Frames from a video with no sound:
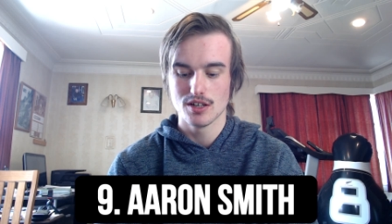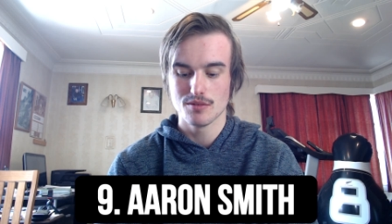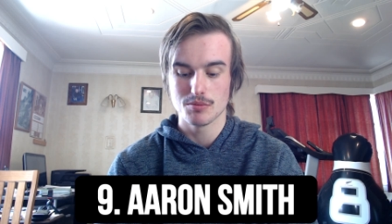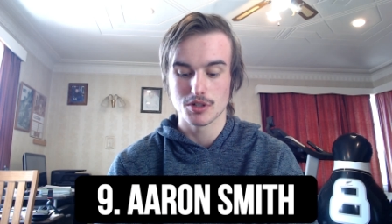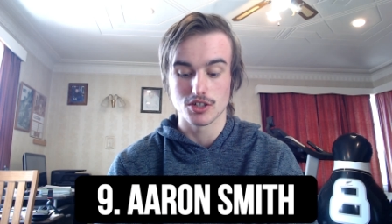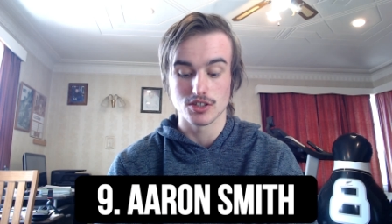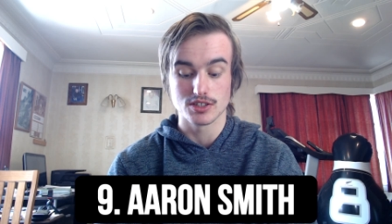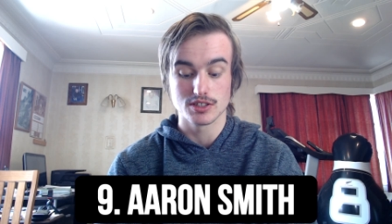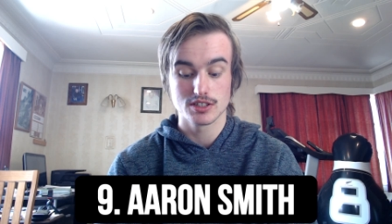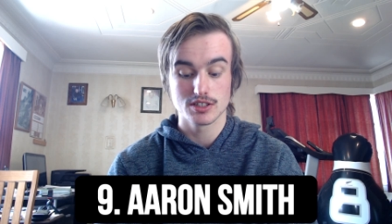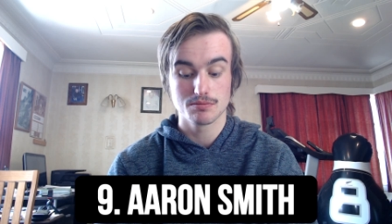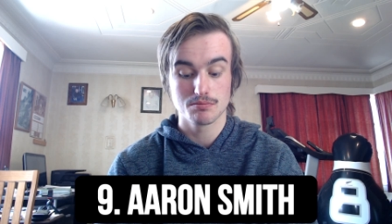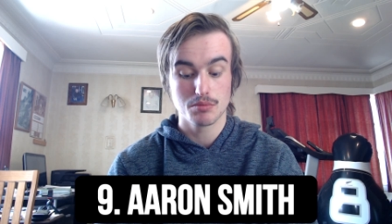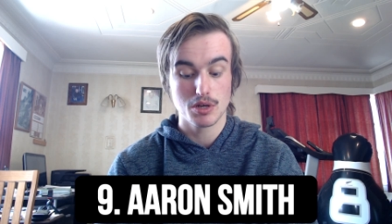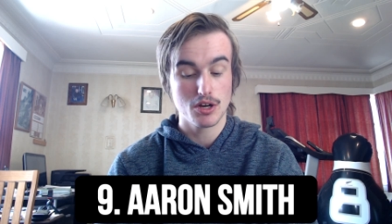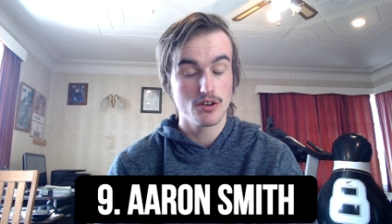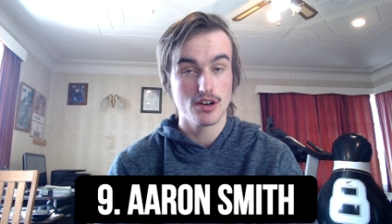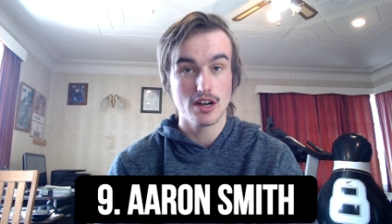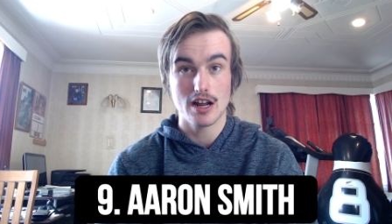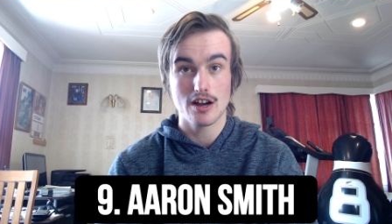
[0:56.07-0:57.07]
because
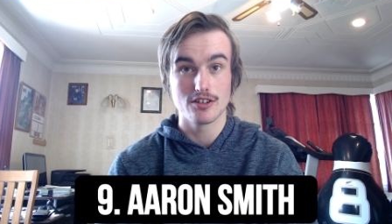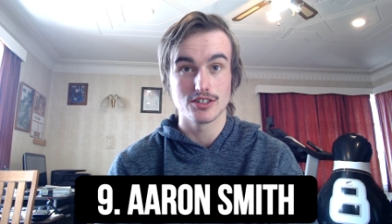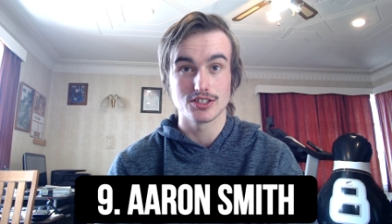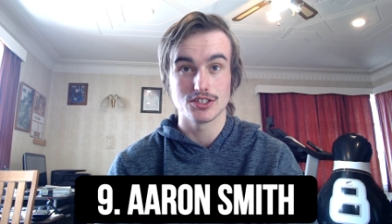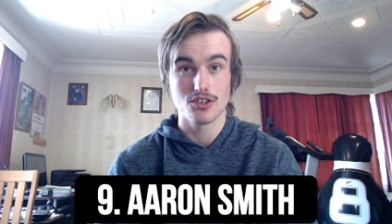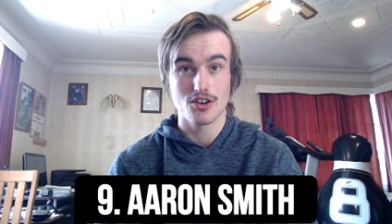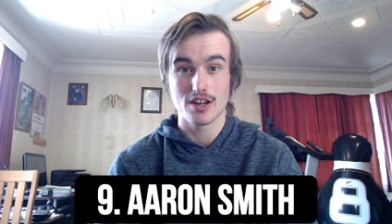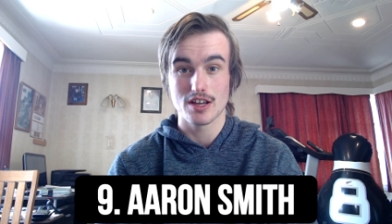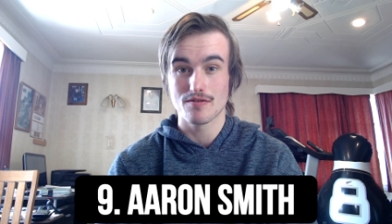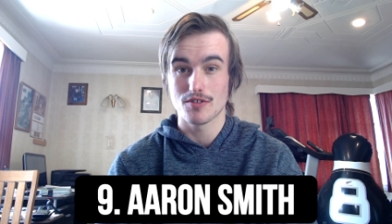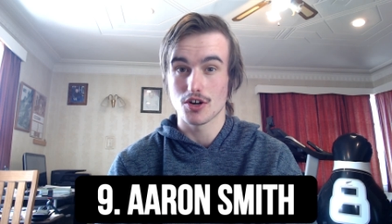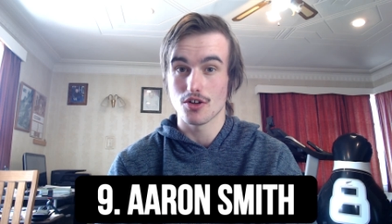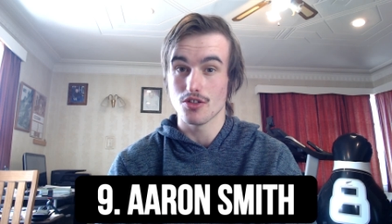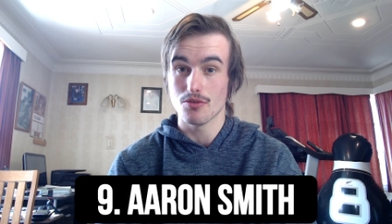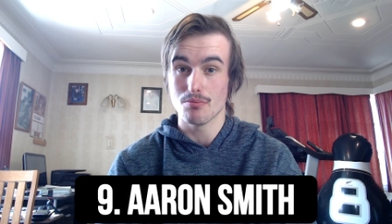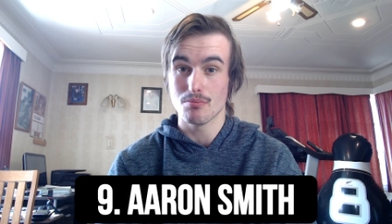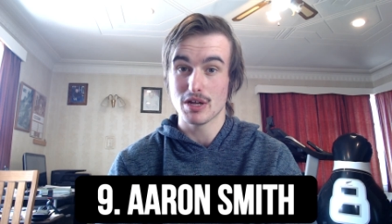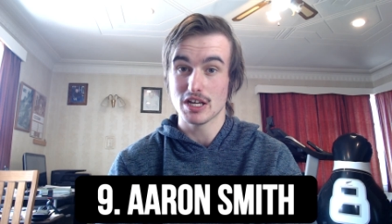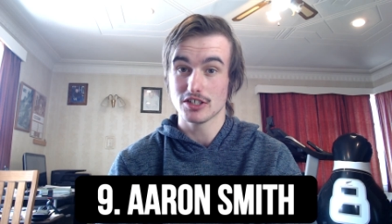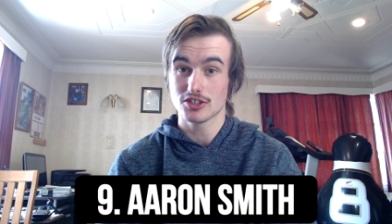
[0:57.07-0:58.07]
Perenara is not even on
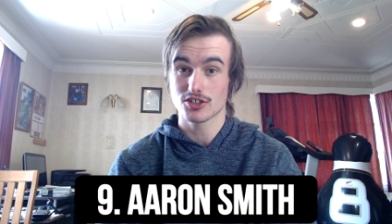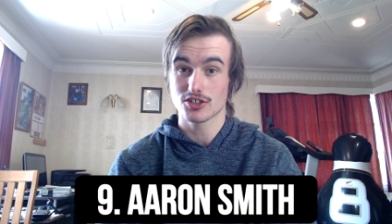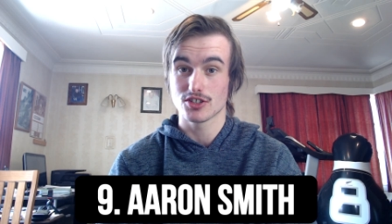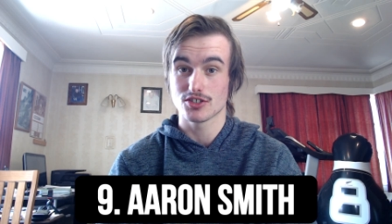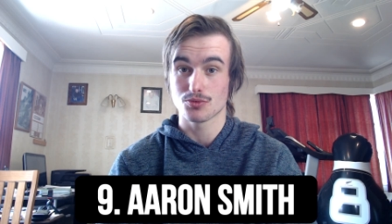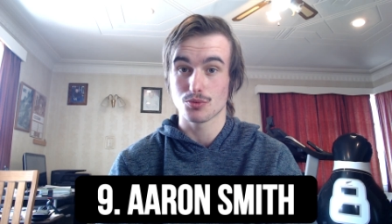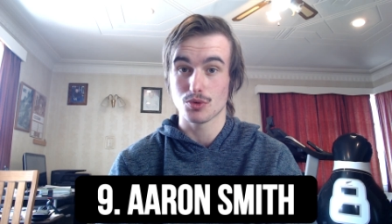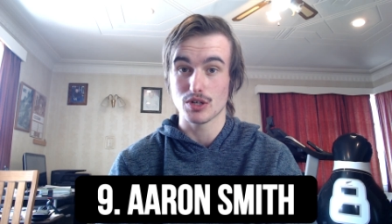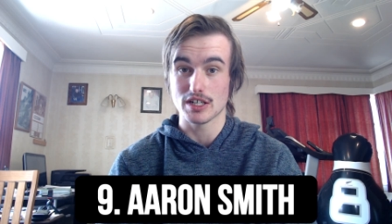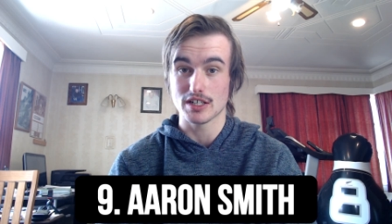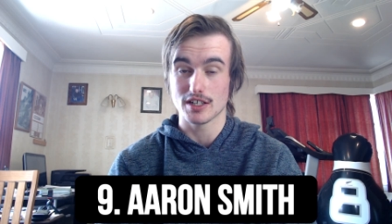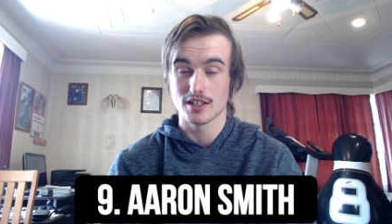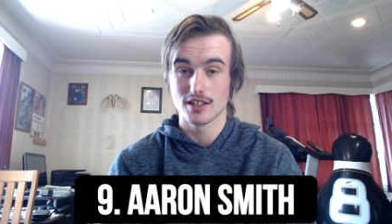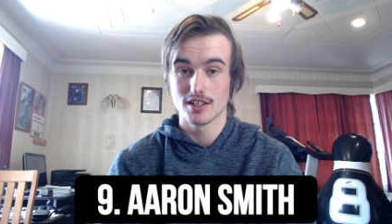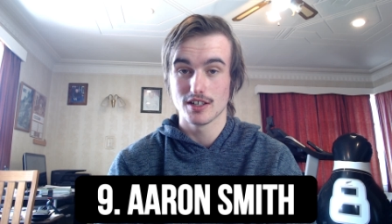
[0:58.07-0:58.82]
the bench this week